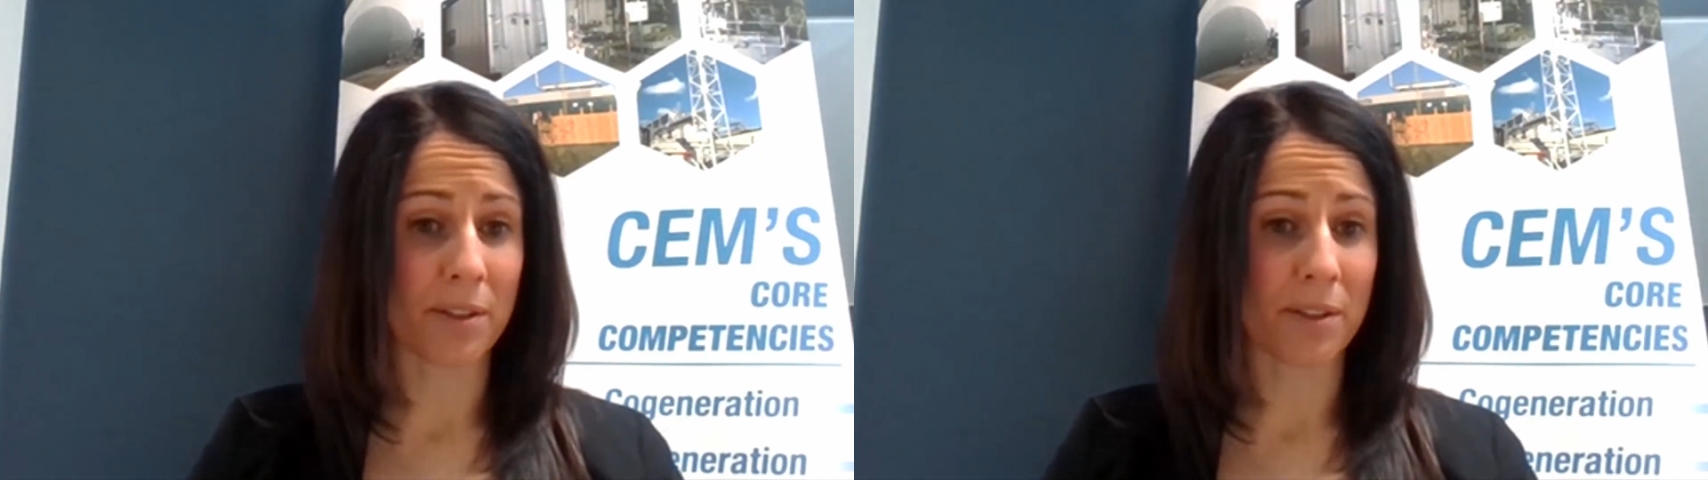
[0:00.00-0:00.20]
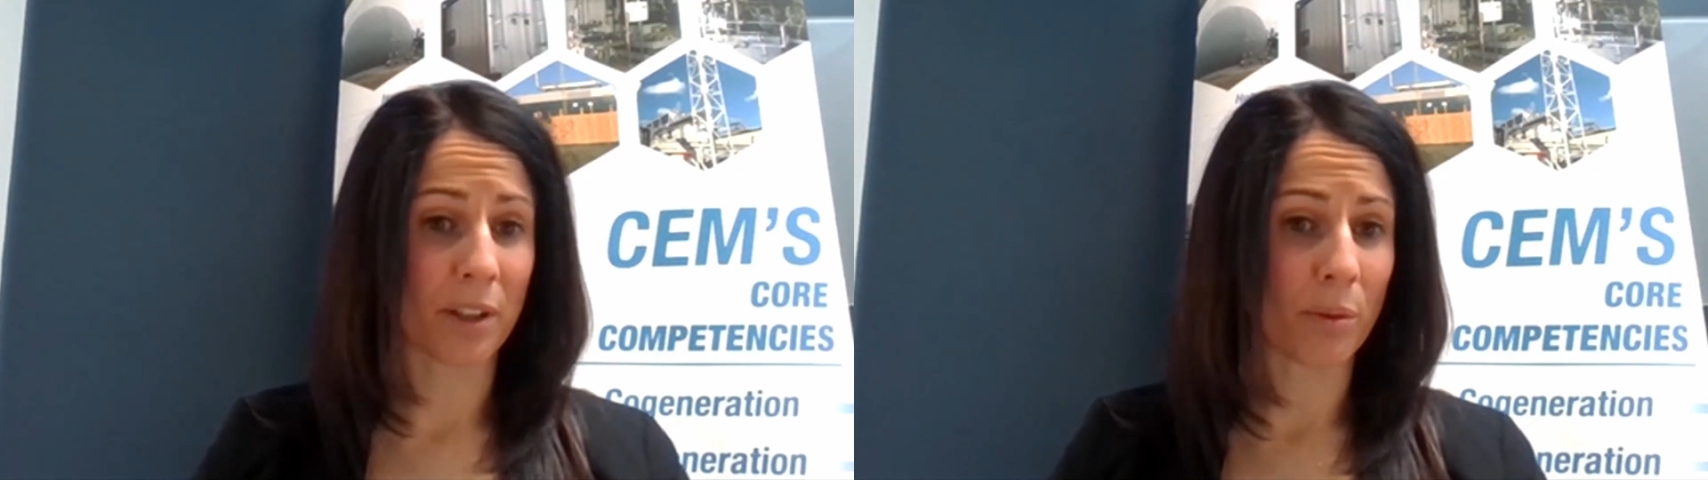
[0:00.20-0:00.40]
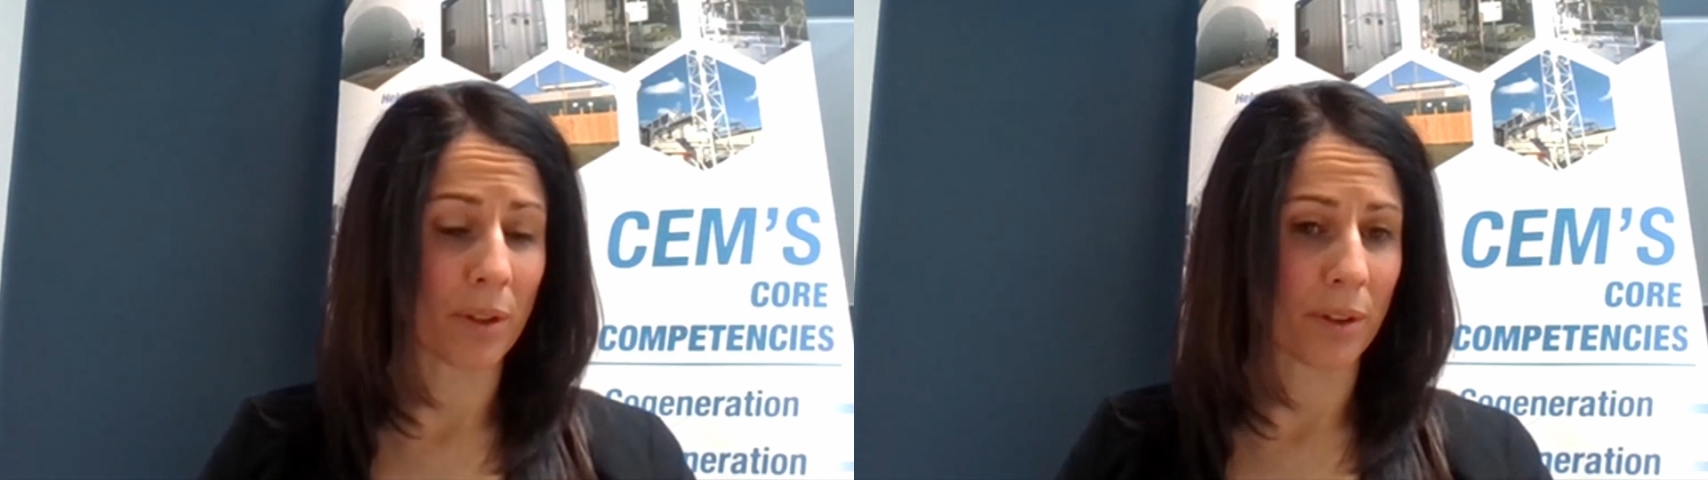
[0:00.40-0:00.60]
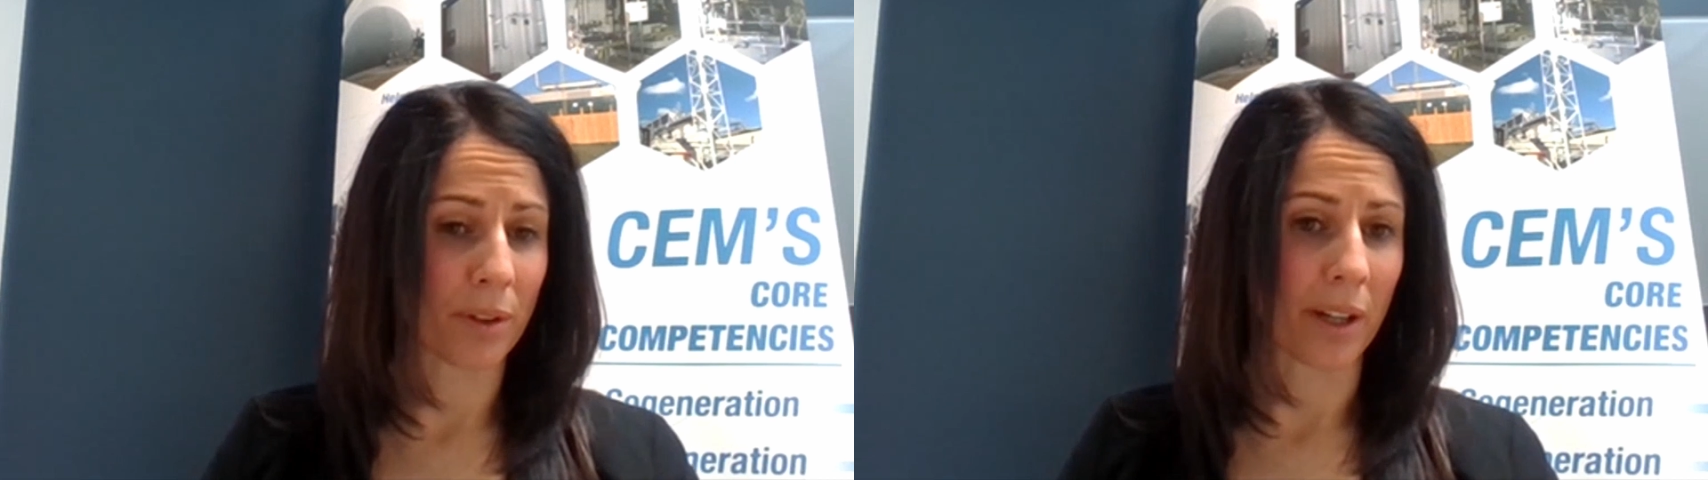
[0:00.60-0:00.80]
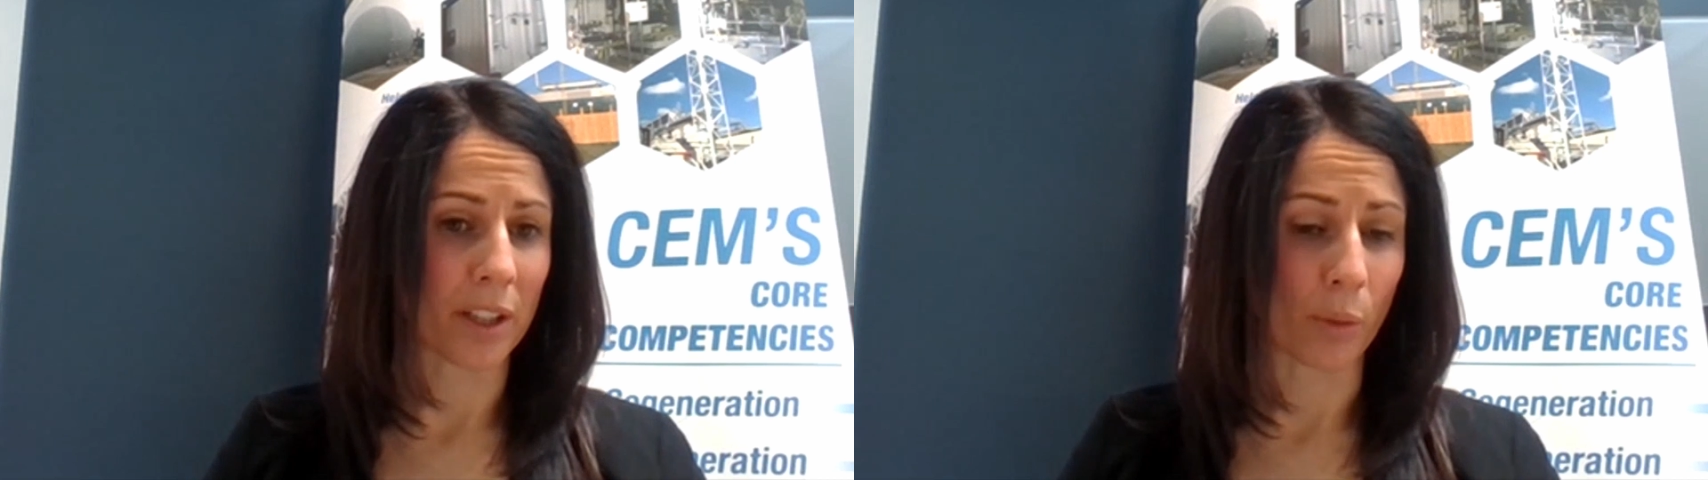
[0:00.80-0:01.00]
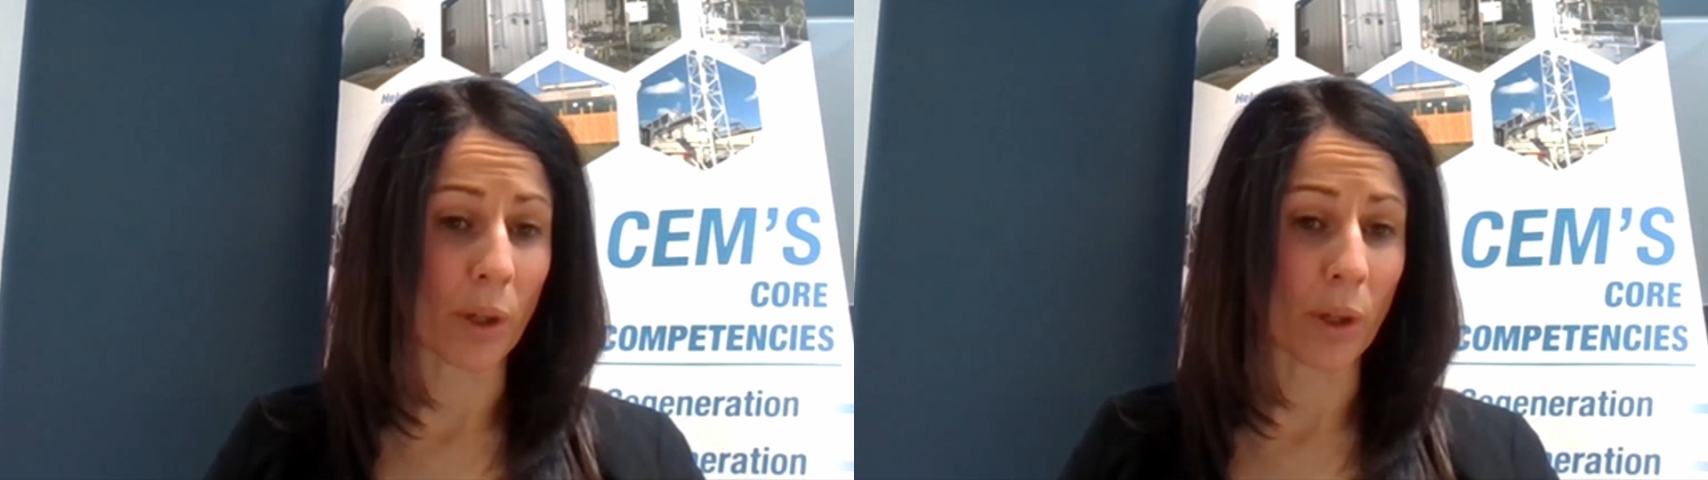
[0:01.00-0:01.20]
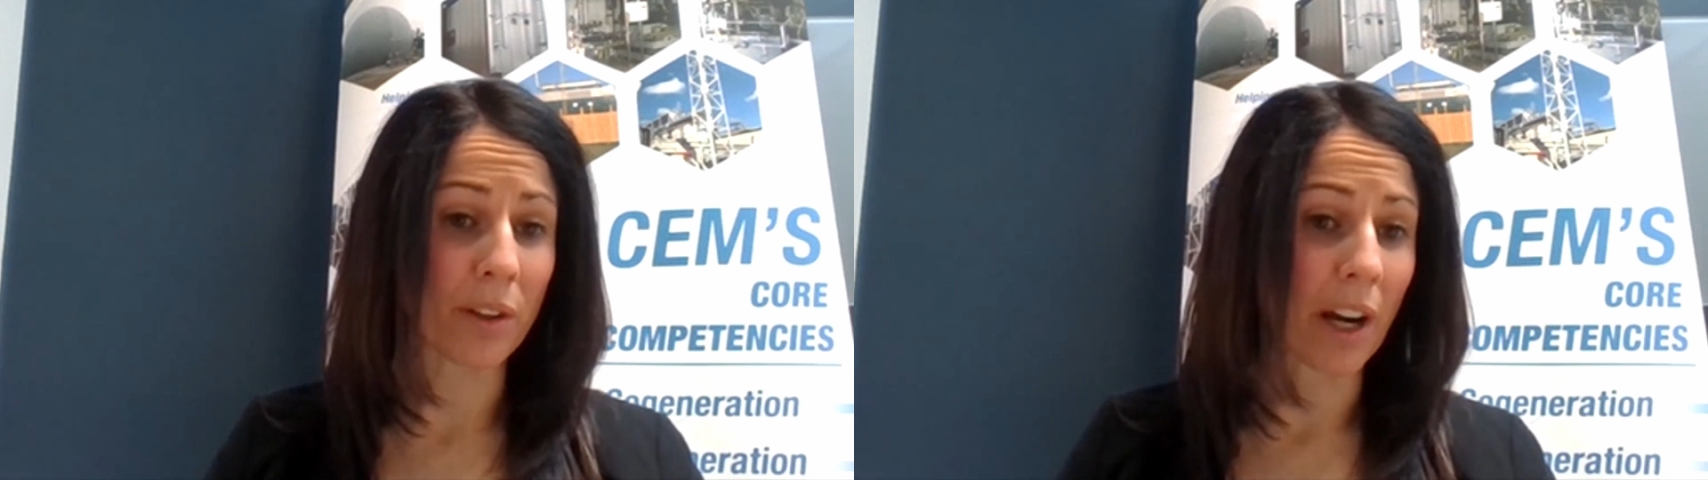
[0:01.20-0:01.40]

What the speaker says: to deal with where the